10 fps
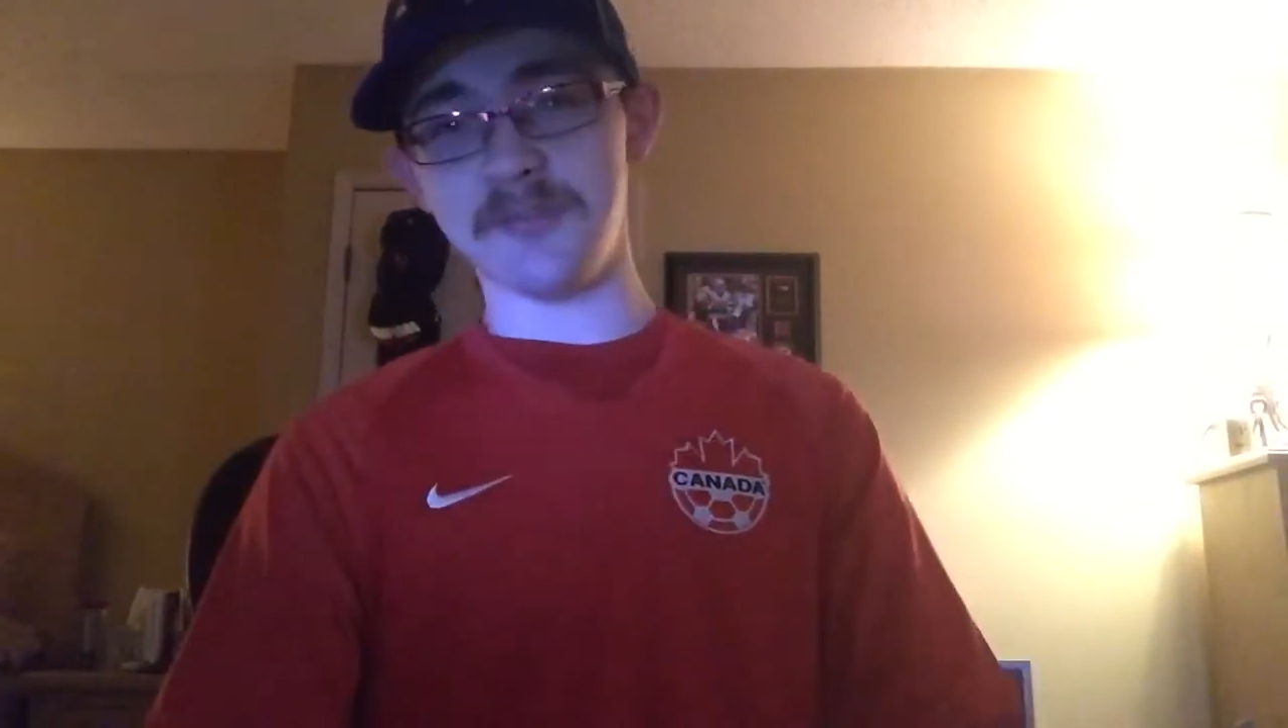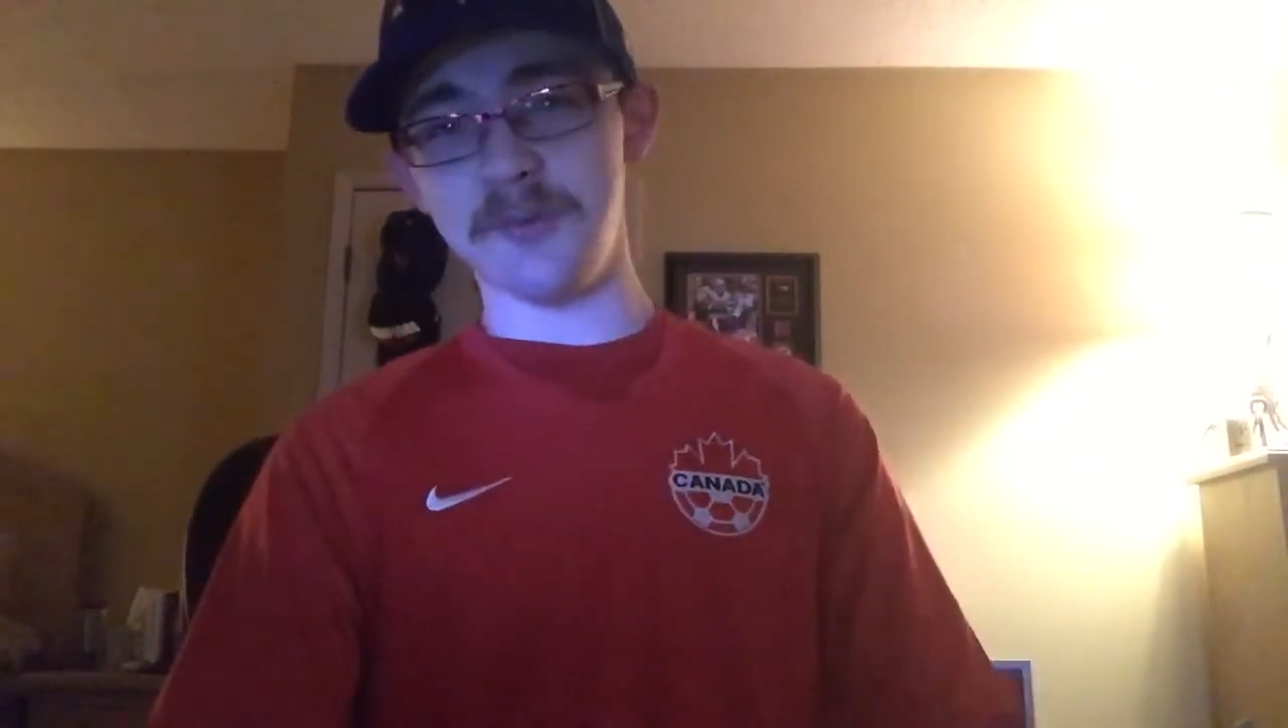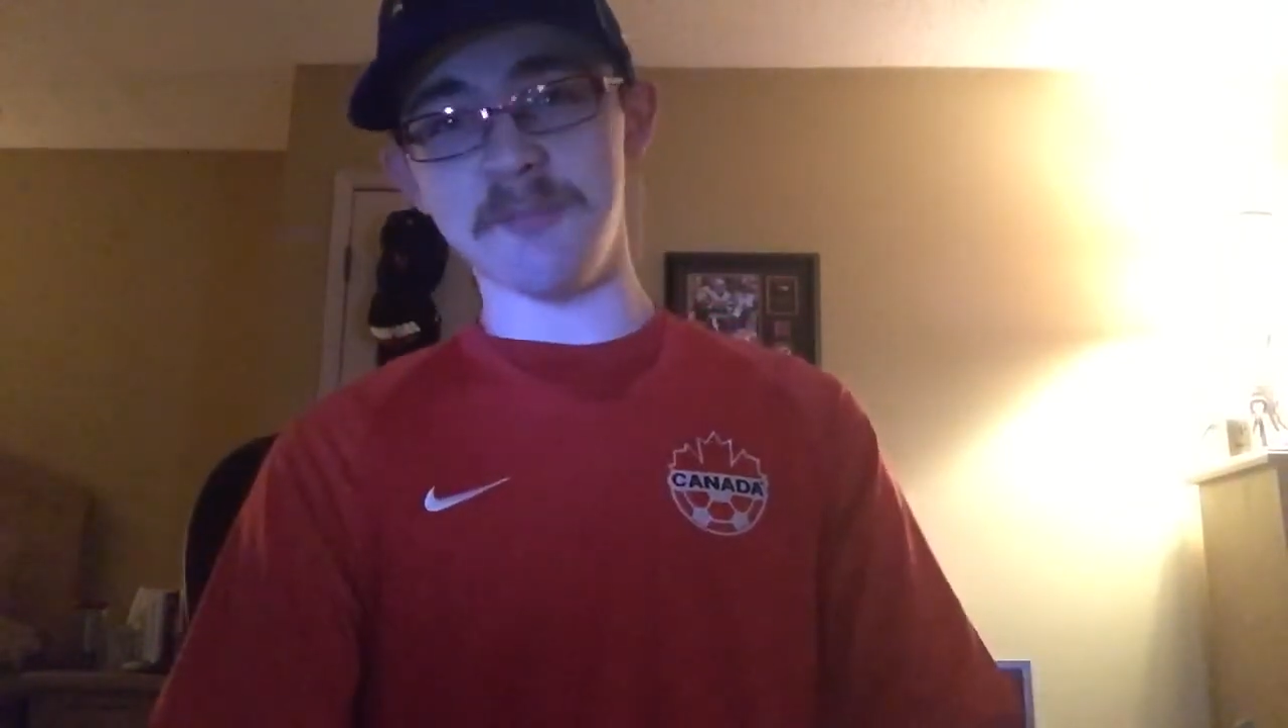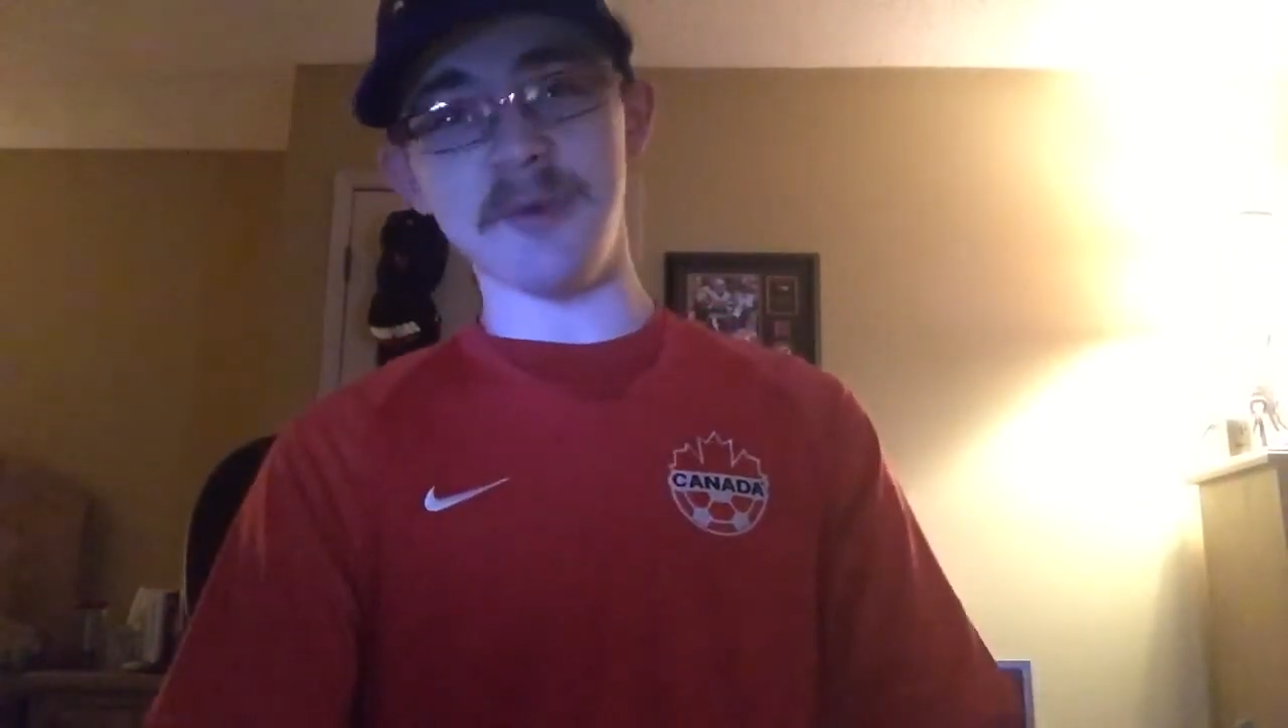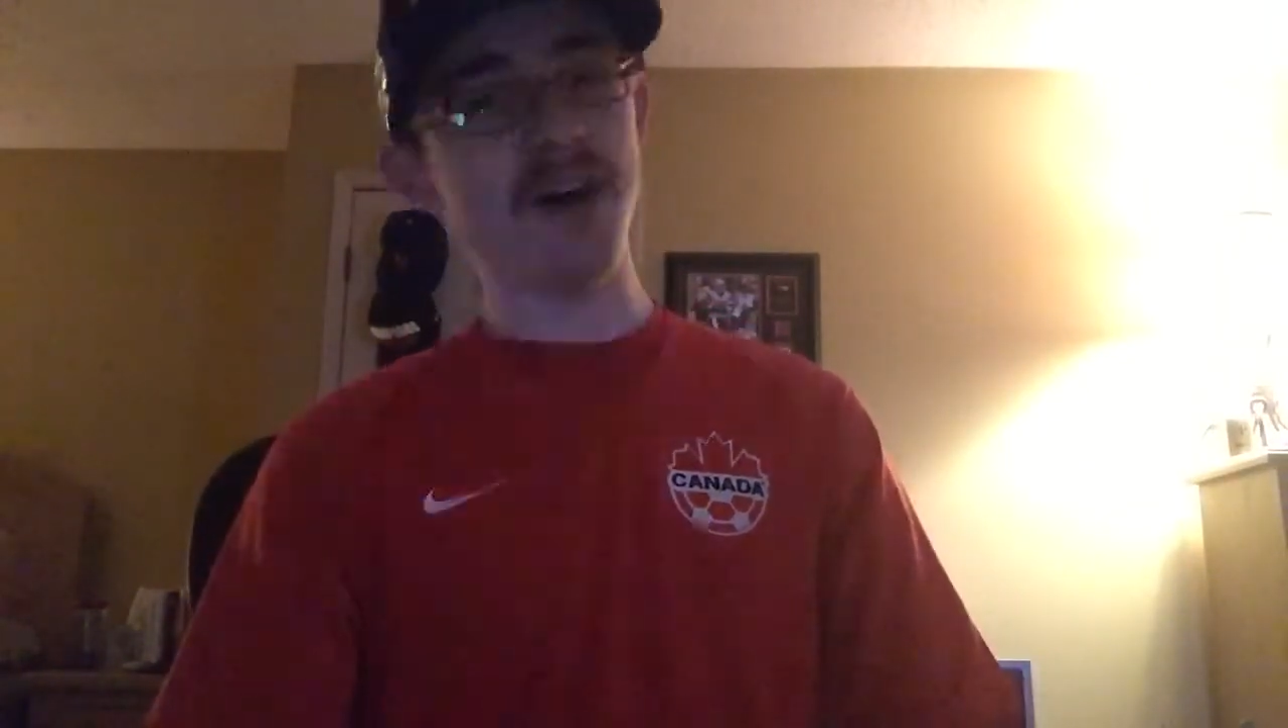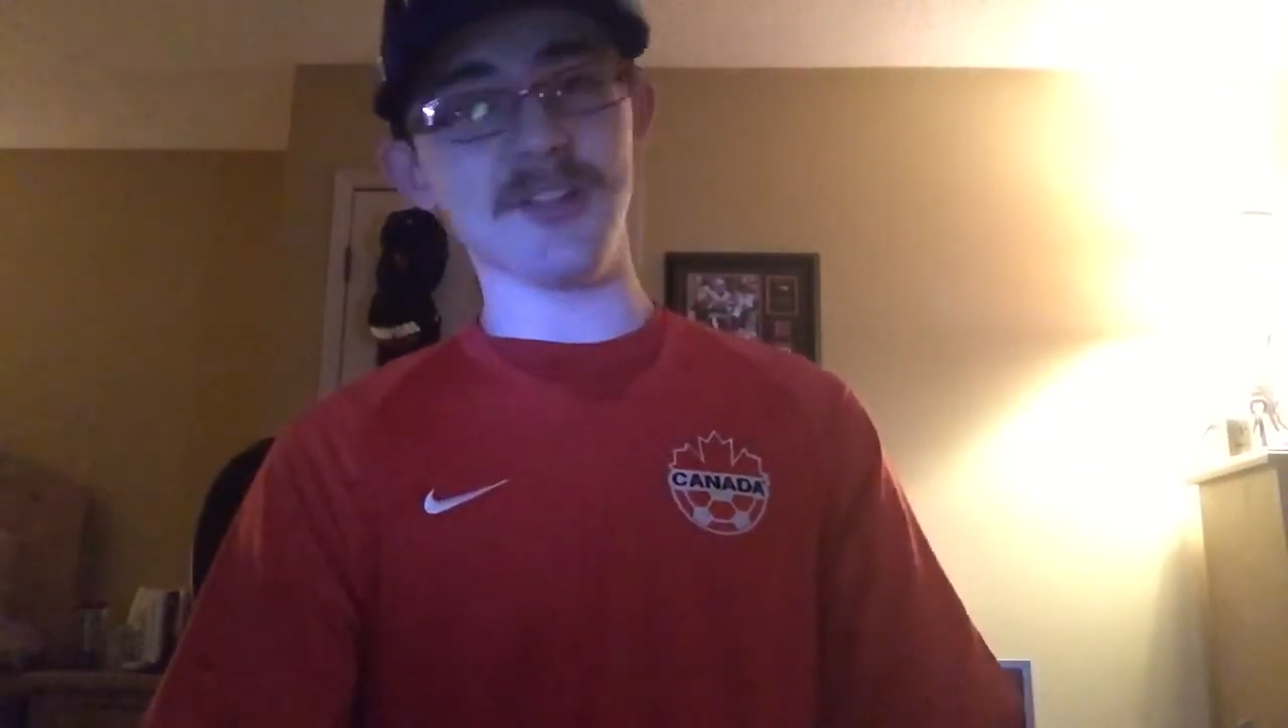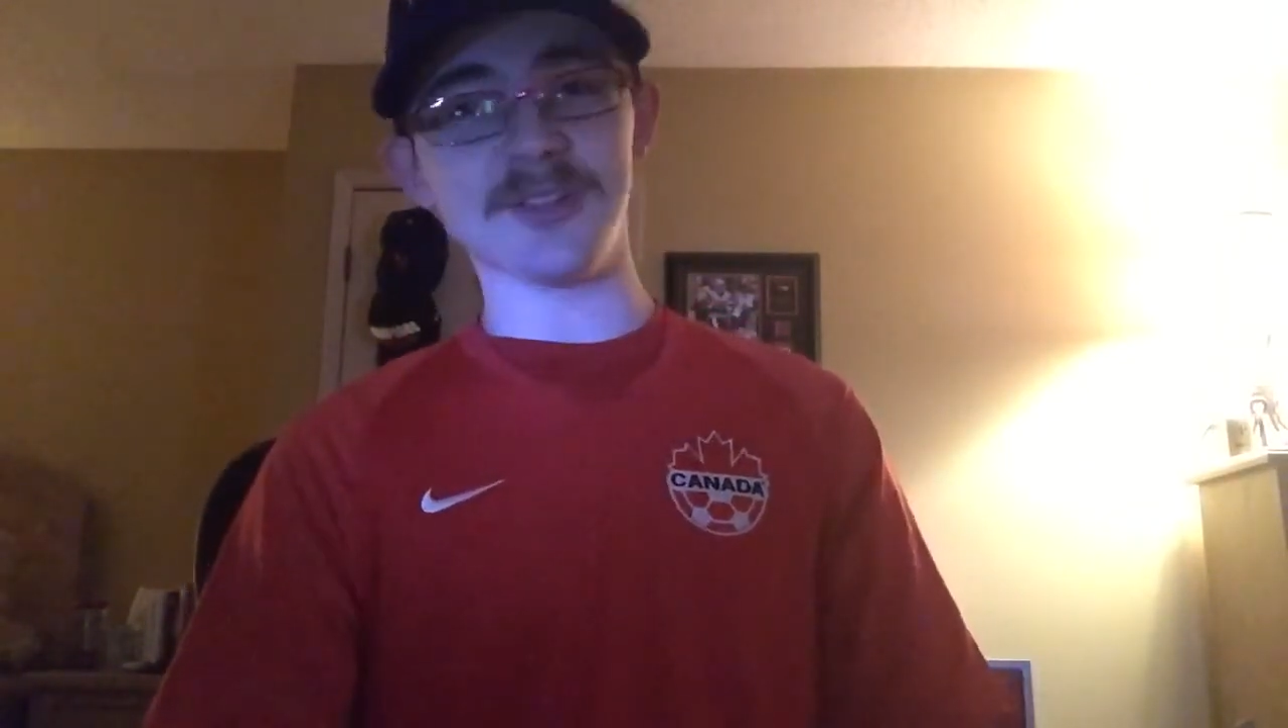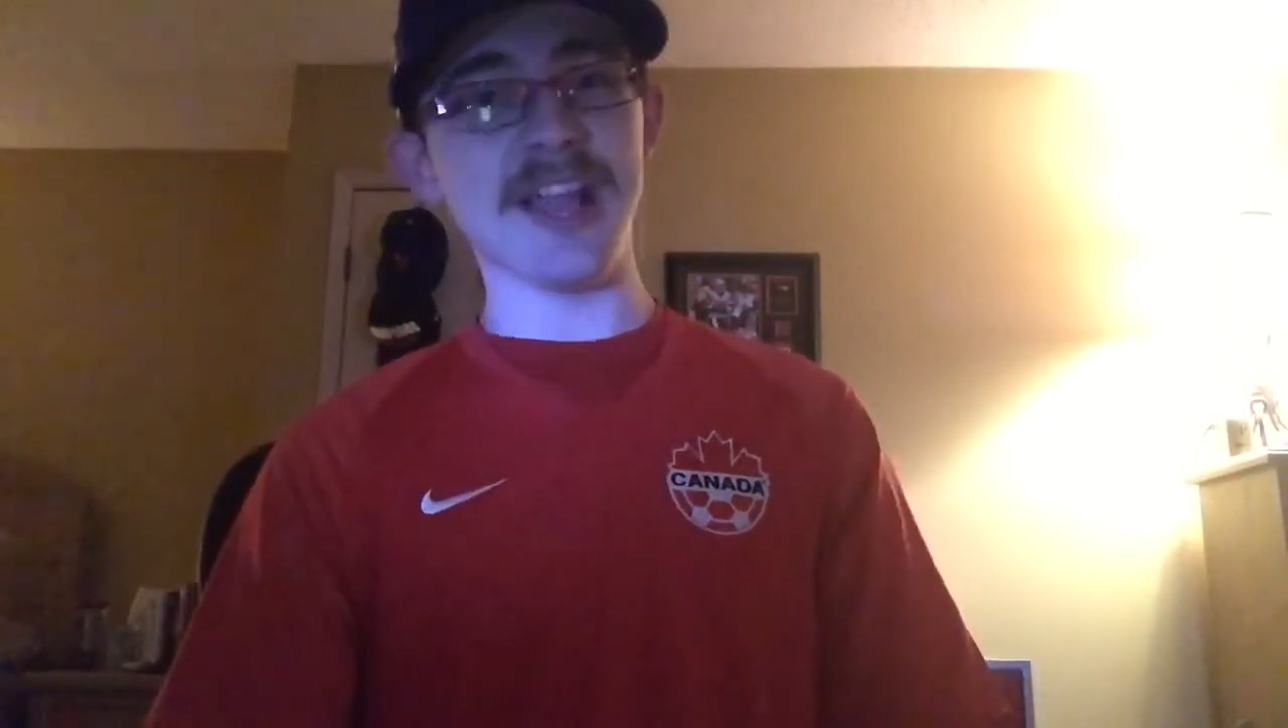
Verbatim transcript: footballer